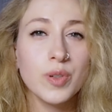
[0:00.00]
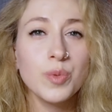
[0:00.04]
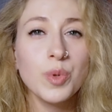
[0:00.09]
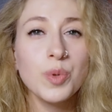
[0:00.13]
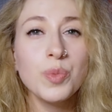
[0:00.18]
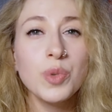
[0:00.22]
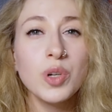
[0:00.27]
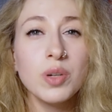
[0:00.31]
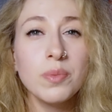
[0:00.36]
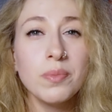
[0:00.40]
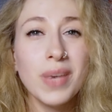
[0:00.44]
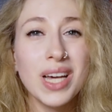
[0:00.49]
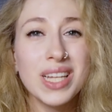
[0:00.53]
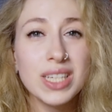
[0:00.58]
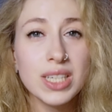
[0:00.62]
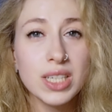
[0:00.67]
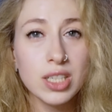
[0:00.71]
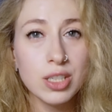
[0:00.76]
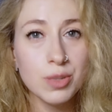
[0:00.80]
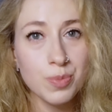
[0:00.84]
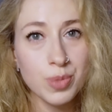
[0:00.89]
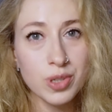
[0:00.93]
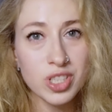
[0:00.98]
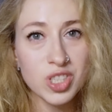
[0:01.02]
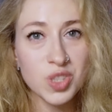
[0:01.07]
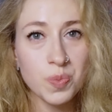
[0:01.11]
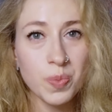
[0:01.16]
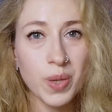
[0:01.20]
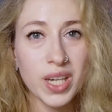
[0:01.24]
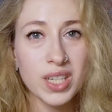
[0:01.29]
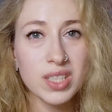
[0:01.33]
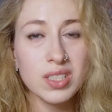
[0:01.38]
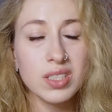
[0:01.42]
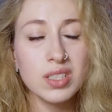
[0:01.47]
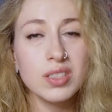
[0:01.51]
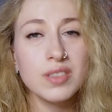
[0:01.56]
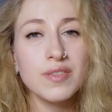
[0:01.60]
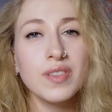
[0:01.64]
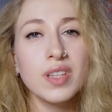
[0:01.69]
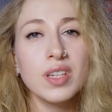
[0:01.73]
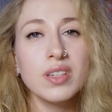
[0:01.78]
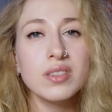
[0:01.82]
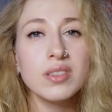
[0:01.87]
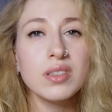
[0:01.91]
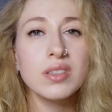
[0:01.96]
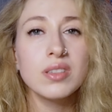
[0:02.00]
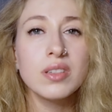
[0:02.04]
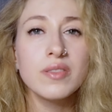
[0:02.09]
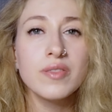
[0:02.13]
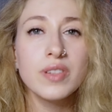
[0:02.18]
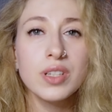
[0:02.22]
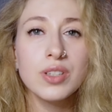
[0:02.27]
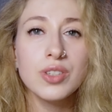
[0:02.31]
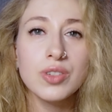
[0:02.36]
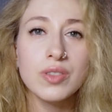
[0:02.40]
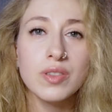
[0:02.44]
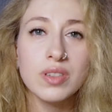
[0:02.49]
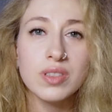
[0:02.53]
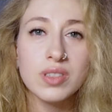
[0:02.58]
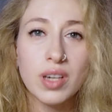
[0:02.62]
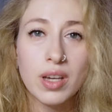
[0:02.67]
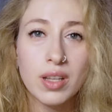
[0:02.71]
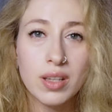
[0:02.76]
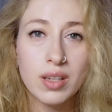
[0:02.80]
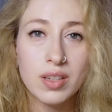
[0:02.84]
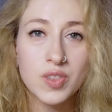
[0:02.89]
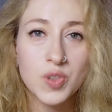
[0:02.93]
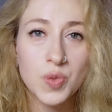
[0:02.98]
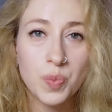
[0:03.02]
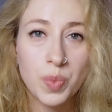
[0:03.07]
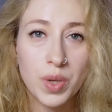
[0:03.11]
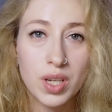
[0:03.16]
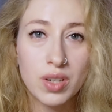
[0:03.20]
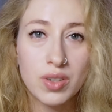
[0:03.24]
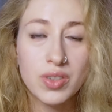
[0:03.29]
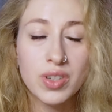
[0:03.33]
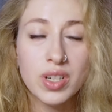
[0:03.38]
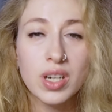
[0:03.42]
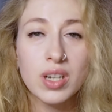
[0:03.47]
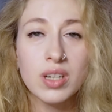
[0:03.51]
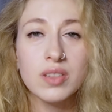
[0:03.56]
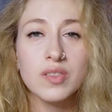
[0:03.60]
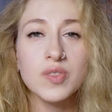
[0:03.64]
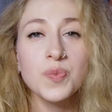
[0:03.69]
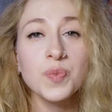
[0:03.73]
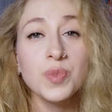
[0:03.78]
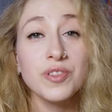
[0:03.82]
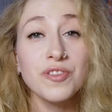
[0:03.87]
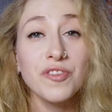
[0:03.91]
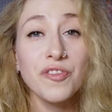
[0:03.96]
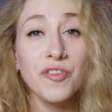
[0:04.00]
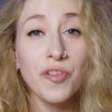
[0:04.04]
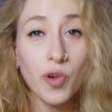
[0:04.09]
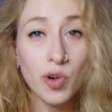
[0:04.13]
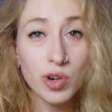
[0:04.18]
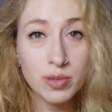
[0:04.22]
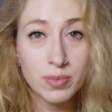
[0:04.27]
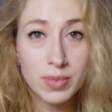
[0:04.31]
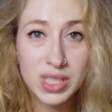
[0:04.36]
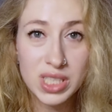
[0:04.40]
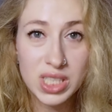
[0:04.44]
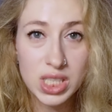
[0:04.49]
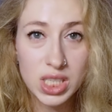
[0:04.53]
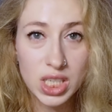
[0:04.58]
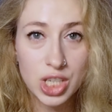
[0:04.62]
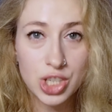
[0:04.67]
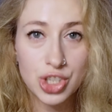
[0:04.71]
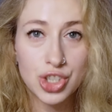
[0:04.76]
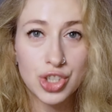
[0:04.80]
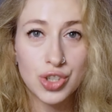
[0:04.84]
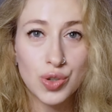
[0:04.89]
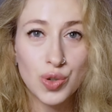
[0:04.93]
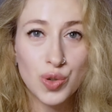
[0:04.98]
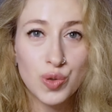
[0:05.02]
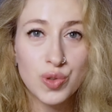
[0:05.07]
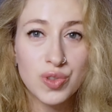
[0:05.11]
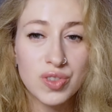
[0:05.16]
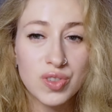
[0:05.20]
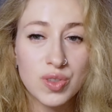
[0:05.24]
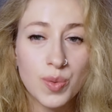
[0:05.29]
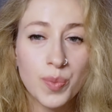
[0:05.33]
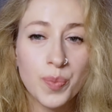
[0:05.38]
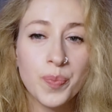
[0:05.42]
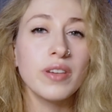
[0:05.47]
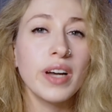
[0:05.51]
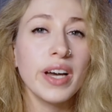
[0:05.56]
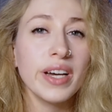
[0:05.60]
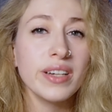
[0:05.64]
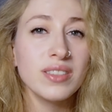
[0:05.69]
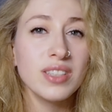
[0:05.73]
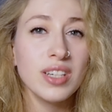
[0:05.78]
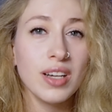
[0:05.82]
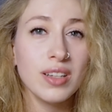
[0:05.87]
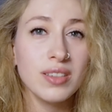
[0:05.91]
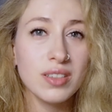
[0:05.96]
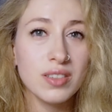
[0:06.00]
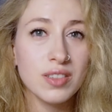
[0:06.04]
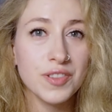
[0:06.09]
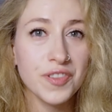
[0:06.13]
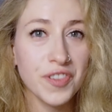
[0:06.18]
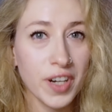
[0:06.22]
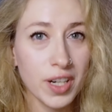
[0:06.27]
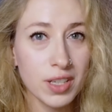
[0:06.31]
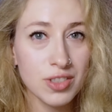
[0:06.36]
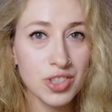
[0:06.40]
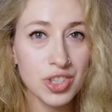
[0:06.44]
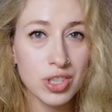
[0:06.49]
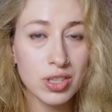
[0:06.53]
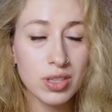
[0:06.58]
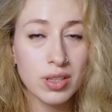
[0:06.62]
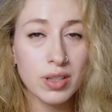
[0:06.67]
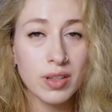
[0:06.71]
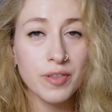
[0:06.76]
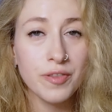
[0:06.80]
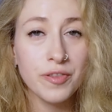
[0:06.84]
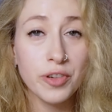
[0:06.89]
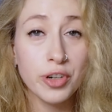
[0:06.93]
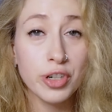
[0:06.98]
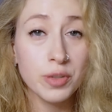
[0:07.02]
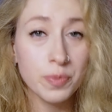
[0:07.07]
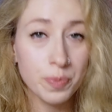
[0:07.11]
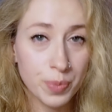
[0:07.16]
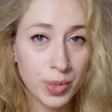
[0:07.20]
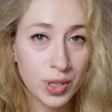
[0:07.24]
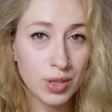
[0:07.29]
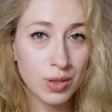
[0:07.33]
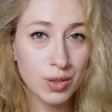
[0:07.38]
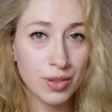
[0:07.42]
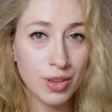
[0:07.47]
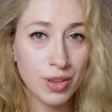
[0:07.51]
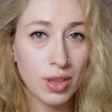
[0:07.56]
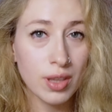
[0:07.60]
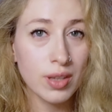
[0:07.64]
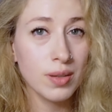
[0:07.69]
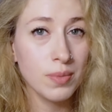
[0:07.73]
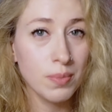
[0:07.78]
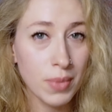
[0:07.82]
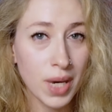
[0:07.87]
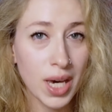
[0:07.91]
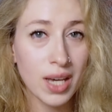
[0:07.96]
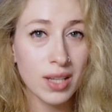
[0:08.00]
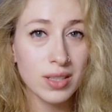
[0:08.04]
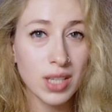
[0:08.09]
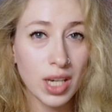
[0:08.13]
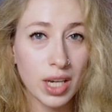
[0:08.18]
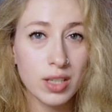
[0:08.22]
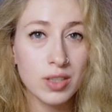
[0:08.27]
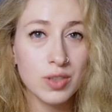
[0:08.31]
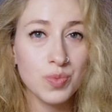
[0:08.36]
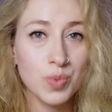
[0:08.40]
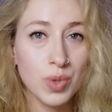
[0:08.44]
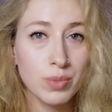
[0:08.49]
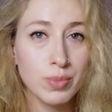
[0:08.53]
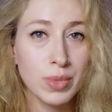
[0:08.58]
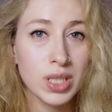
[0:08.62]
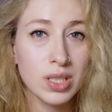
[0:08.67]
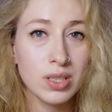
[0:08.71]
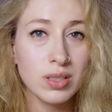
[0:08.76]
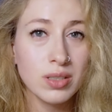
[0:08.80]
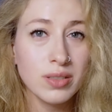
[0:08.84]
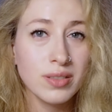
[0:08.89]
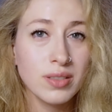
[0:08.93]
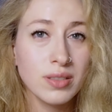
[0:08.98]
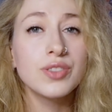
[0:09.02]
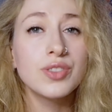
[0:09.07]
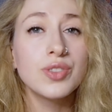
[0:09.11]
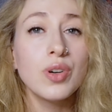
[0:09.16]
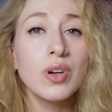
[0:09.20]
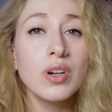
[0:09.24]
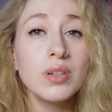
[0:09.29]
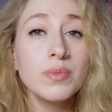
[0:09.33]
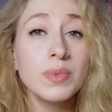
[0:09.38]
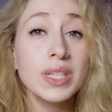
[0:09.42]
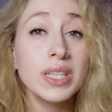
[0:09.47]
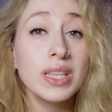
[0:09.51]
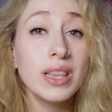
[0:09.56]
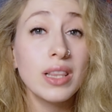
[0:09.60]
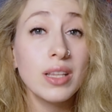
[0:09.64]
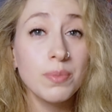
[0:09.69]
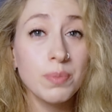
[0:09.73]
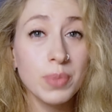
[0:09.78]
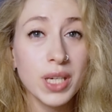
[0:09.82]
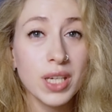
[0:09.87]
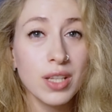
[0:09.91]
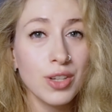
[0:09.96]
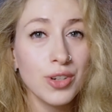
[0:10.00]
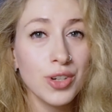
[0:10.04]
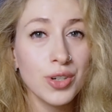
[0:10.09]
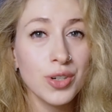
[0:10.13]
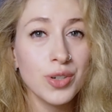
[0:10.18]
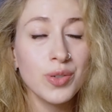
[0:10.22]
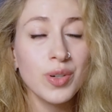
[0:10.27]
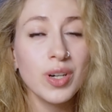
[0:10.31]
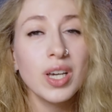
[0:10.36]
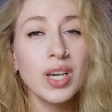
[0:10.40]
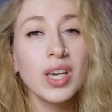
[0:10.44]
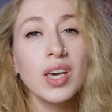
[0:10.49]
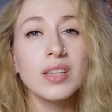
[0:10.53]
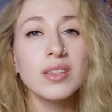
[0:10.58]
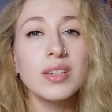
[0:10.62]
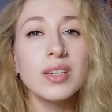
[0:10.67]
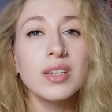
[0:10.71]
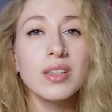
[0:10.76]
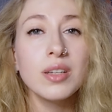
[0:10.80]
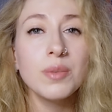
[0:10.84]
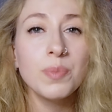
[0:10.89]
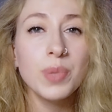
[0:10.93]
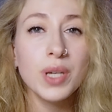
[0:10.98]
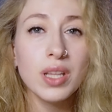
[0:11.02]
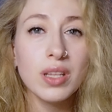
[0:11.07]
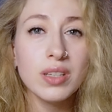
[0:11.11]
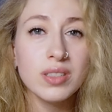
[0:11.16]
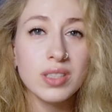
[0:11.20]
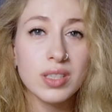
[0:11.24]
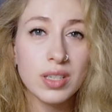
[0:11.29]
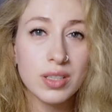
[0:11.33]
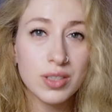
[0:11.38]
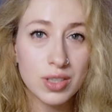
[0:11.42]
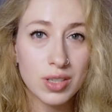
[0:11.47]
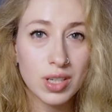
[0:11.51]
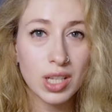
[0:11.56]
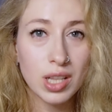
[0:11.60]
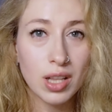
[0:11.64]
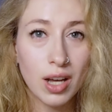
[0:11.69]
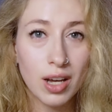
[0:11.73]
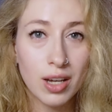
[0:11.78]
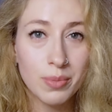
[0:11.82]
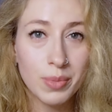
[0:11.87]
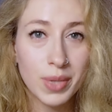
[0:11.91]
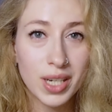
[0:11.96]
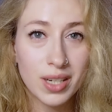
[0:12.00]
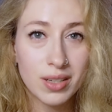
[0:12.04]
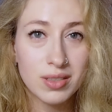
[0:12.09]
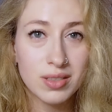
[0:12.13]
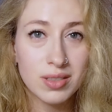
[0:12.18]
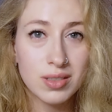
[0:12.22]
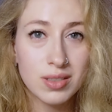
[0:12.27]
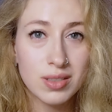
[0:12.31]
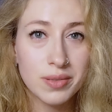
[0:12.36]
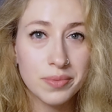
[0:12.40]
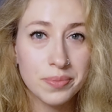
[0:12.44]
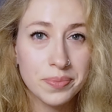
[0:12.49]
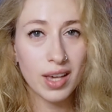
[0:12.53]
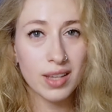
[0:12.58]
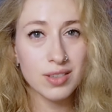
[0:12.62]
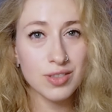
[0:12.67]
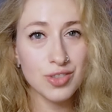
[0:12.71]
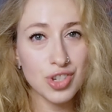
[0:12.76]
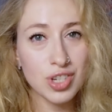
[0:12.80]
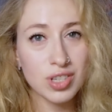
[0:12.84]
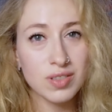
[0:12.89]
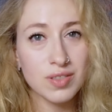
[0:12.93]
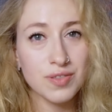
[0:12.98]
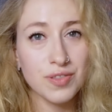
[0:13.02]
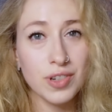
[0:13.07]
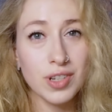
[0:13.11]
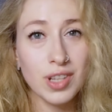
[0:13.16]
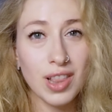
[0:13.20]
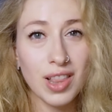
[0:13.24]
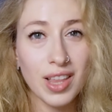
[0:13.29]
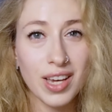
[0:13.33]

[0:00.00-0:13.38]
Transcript: From a more medical perspective, these individuals can experience performance issues, erectile dysfunction for both men and women, dormant libido, an inability to climax, and just for